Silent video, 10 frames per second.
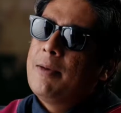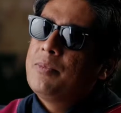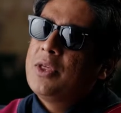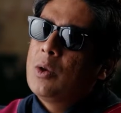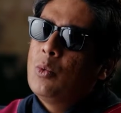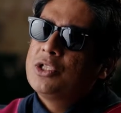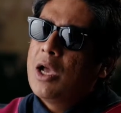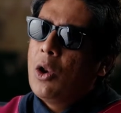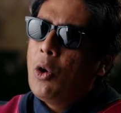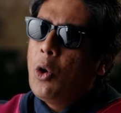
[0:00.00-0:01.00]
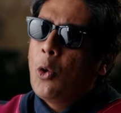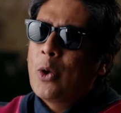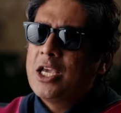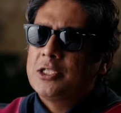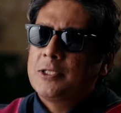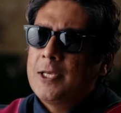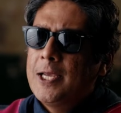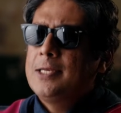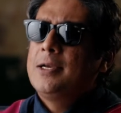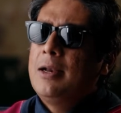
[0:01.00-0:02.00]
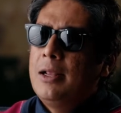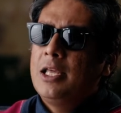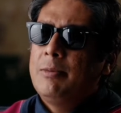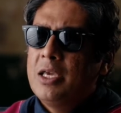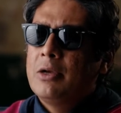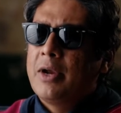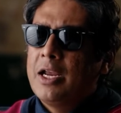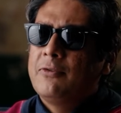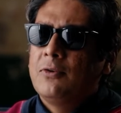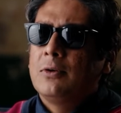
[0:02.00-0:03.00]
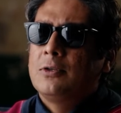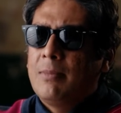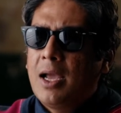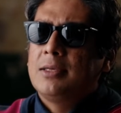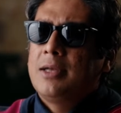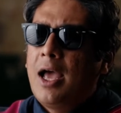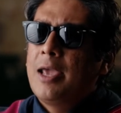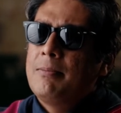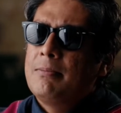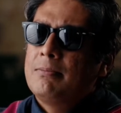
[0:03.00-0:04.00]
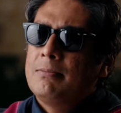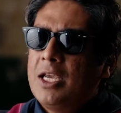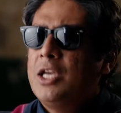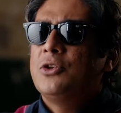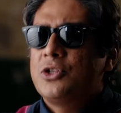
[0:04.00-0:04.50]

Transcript: something which I'll always eternally be grateful to my time in